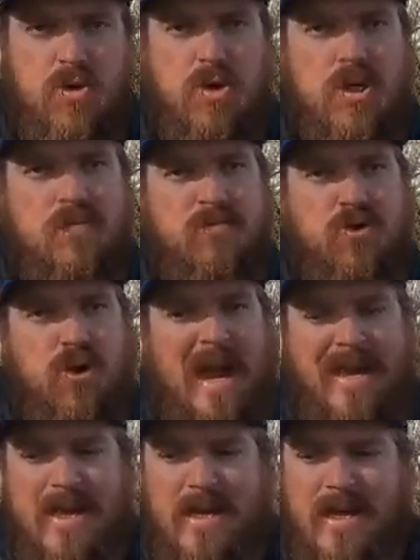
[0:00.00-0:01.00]
Just
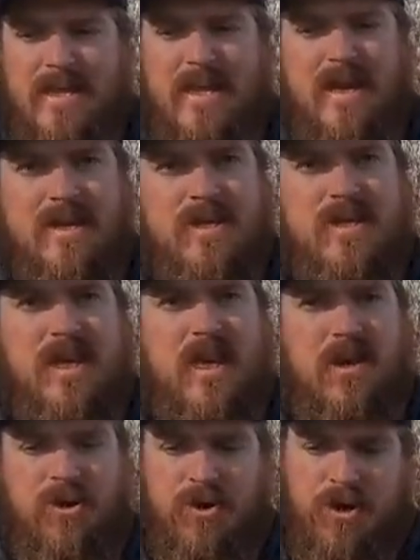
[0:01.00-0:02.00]
drag it and let it sit.
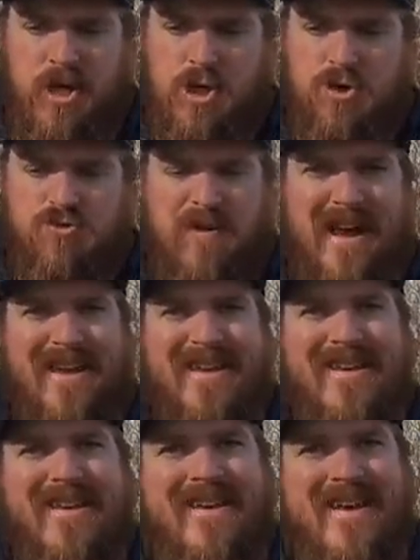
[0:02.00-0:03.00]
Drag it
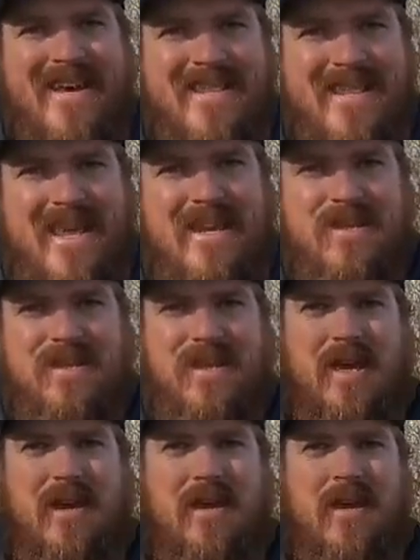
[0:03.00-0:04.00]
and let it
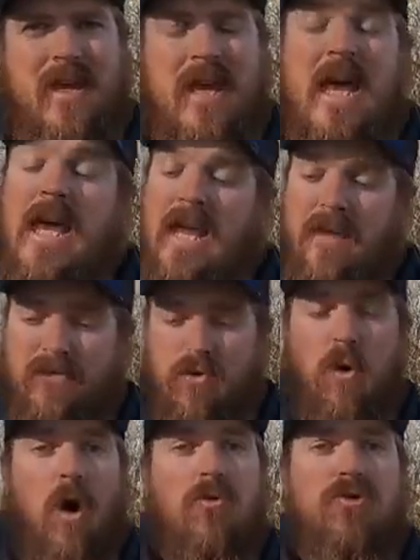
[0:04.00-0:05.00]
sit. If
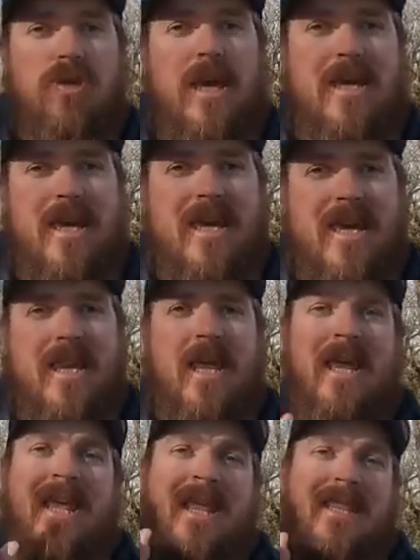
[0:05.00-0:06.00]
you are shaking it,
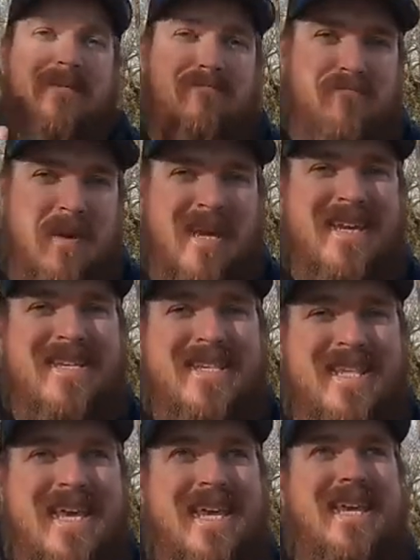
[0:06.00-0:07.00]
the biggest
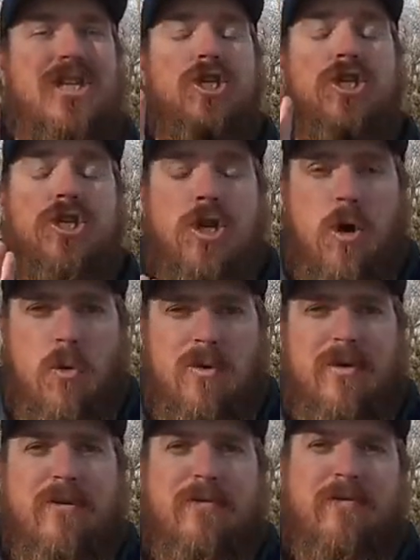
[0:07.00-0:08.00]
thing is don't
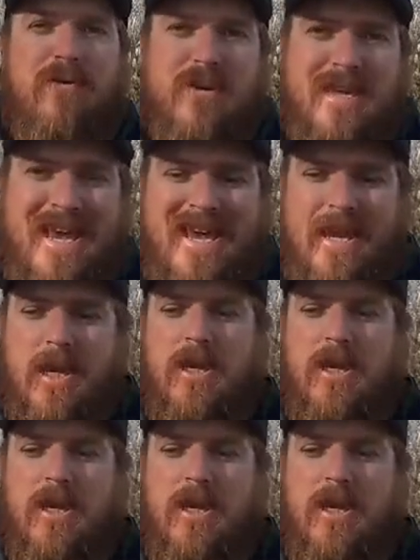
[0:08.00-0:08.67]
forget